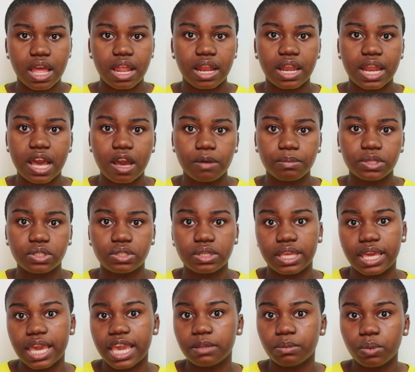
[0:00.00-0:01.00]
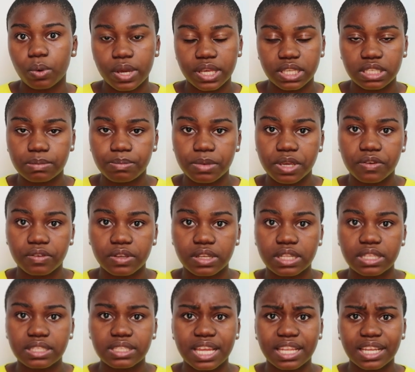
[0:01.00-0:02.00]
allow me to gain more
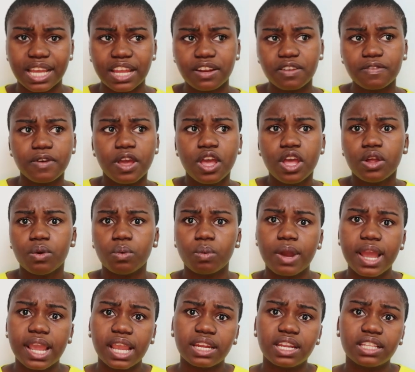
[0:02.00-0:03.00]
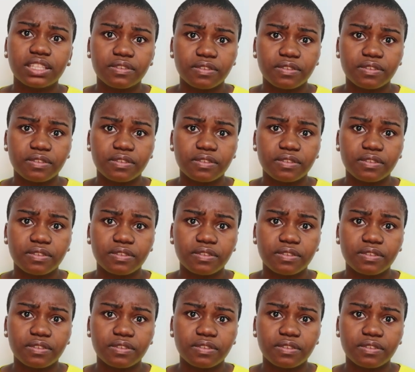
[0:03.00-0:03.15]
experience and kind of work in